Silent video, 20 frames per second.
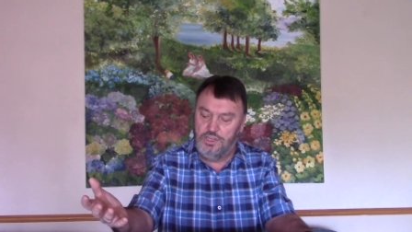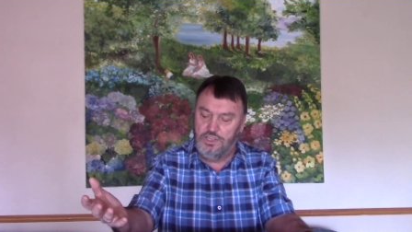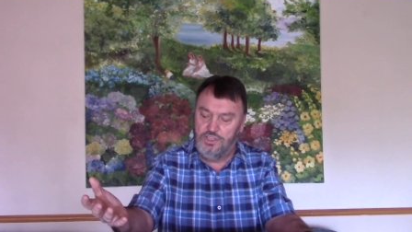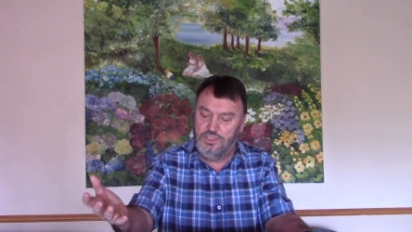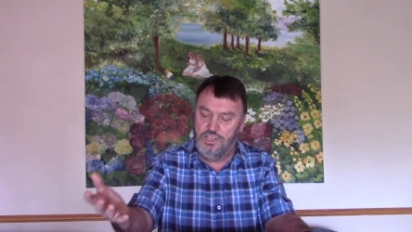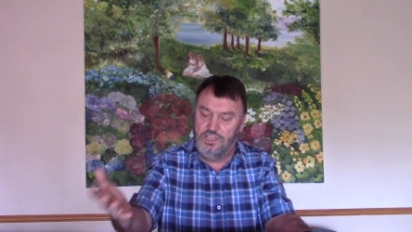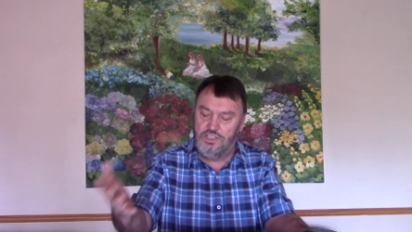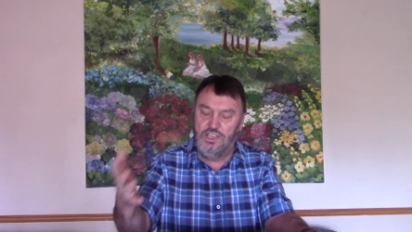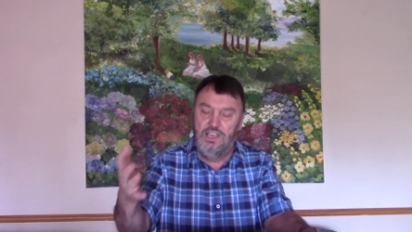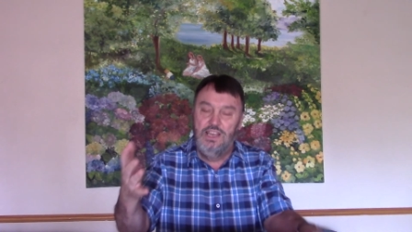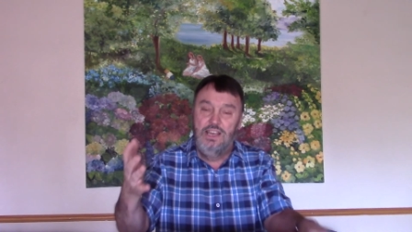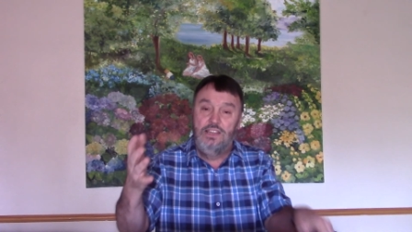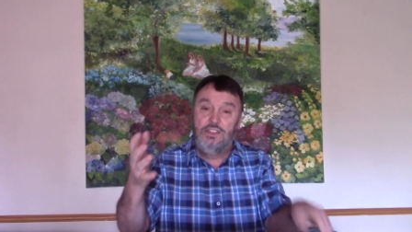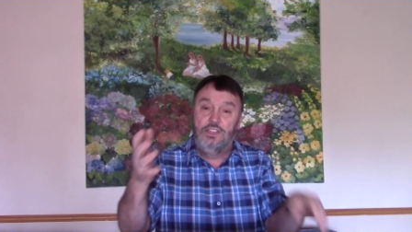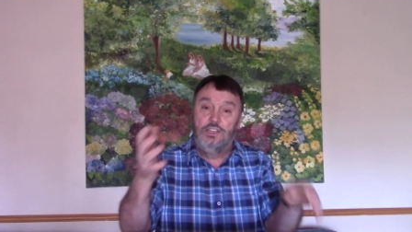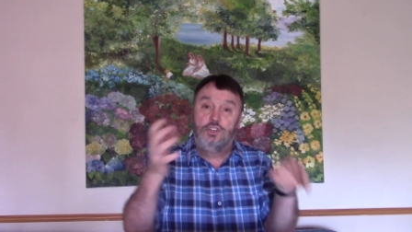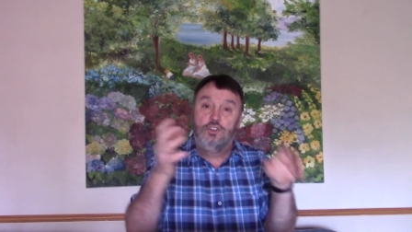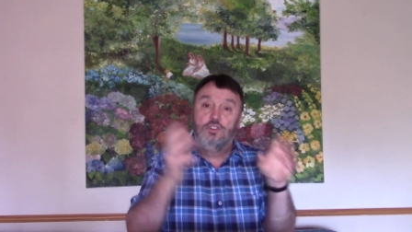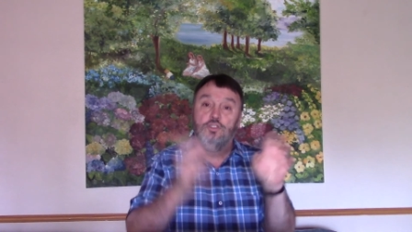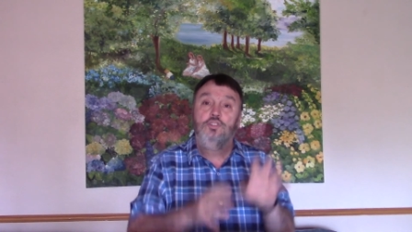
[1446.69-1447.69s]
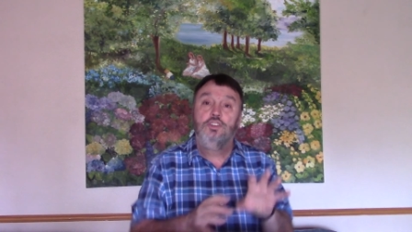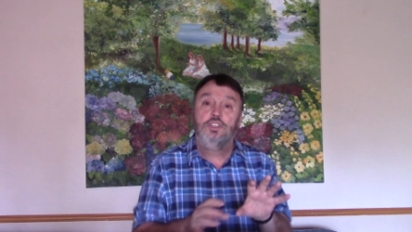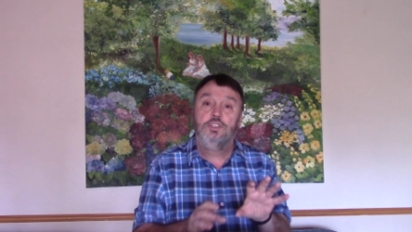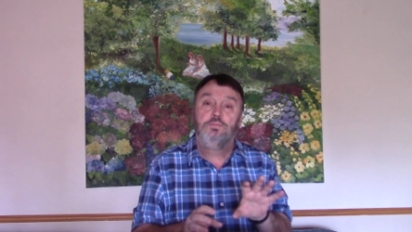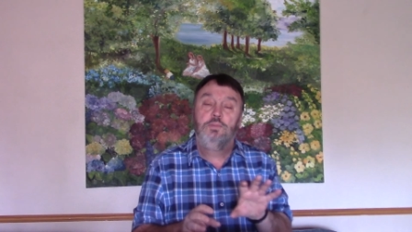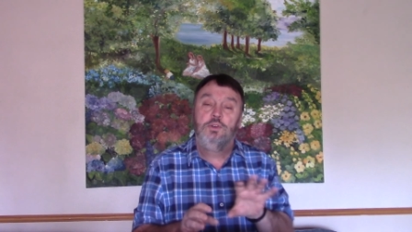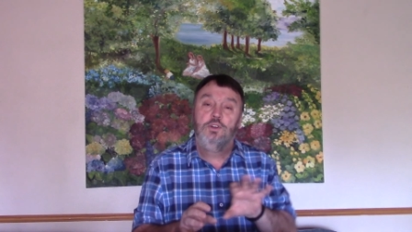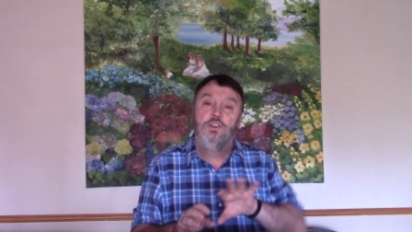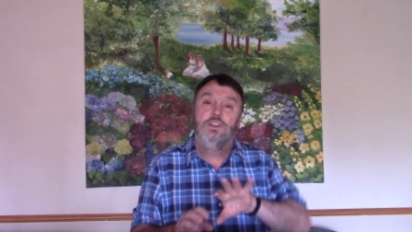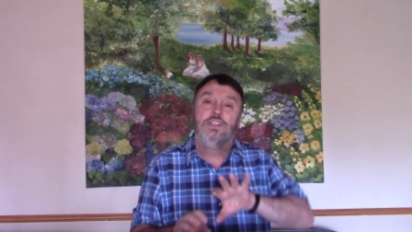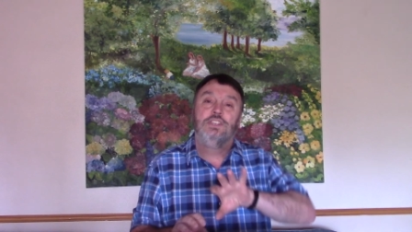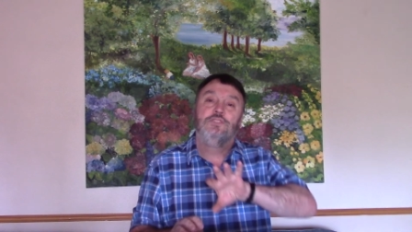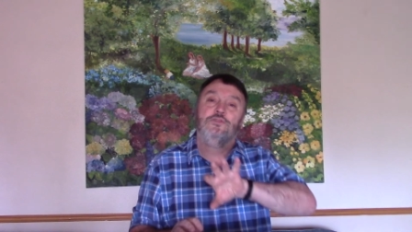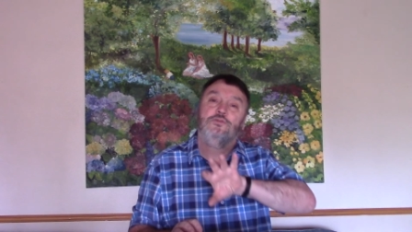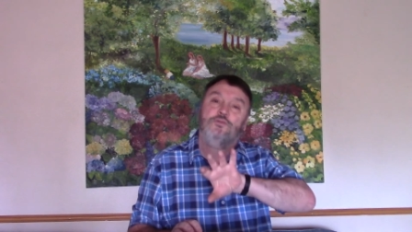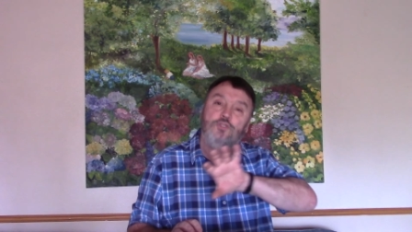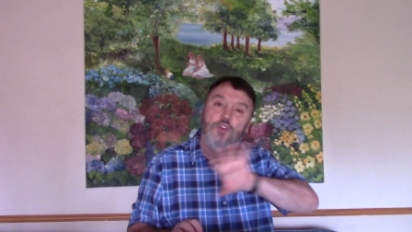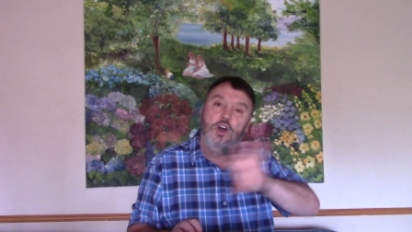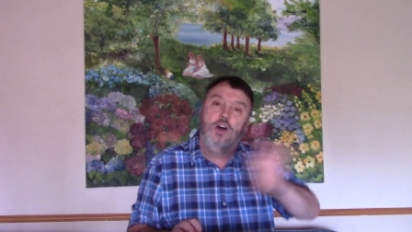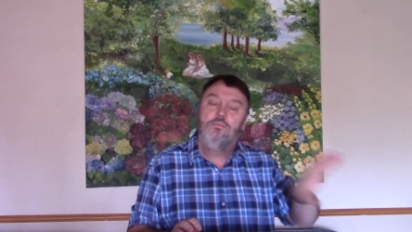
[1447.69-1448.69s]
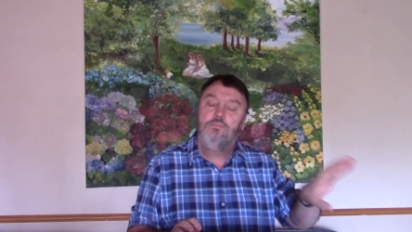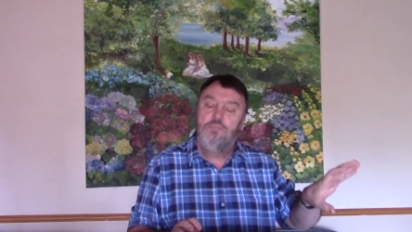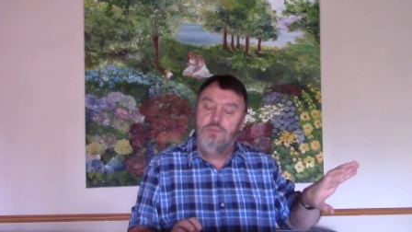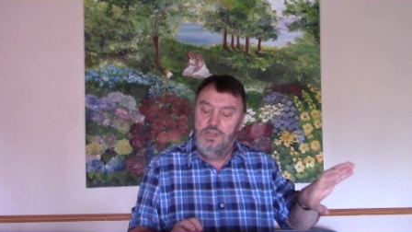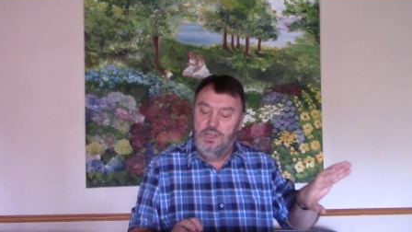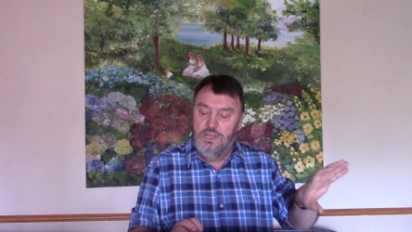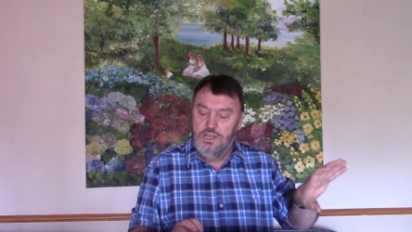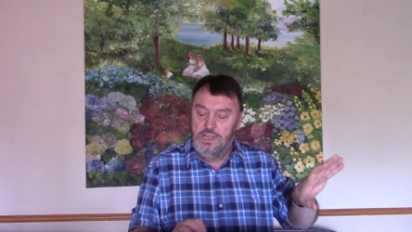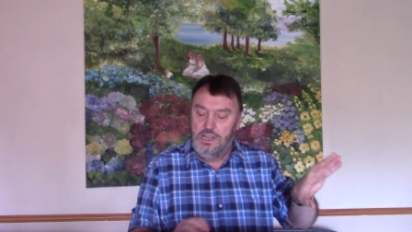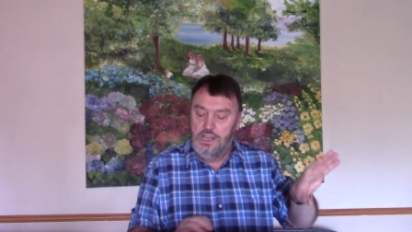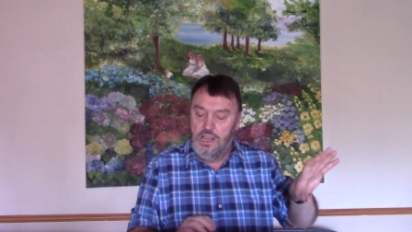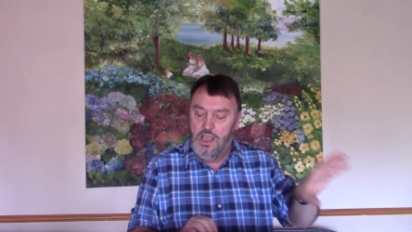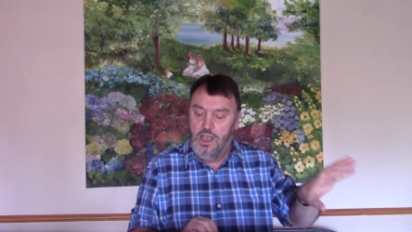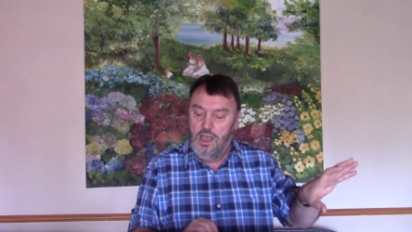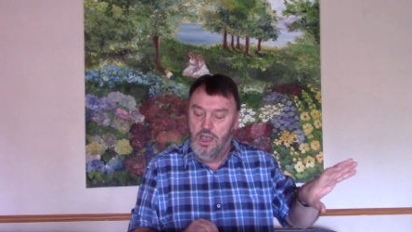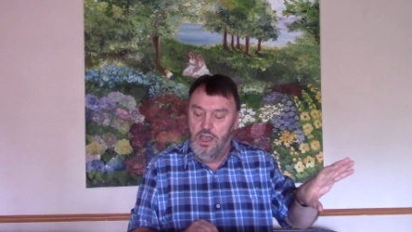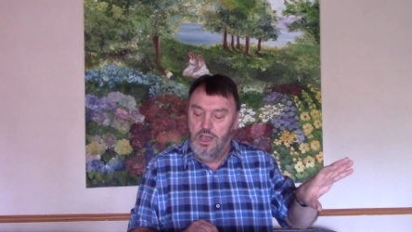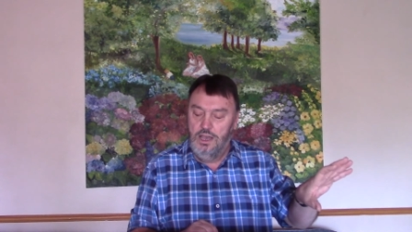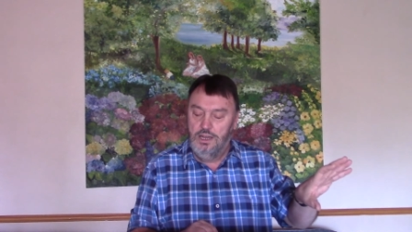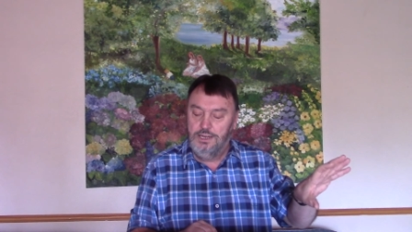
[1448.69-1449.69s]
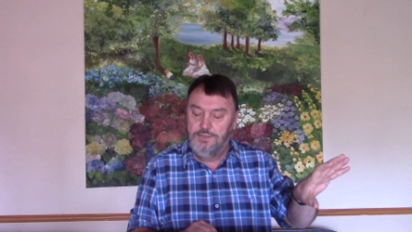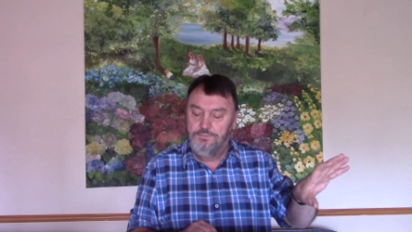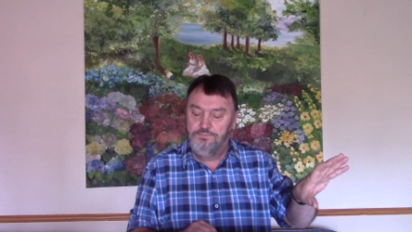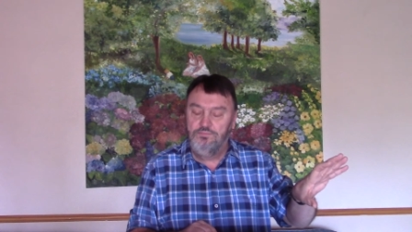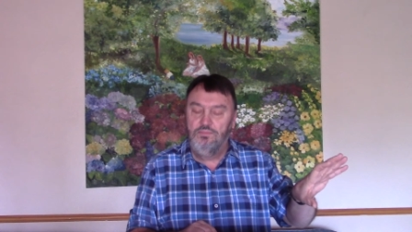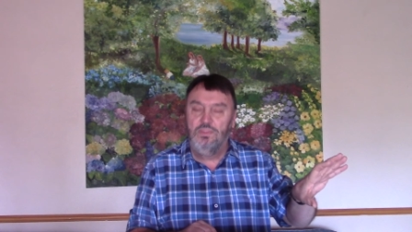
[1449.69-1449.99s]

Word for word: He says the true Spirit is from God,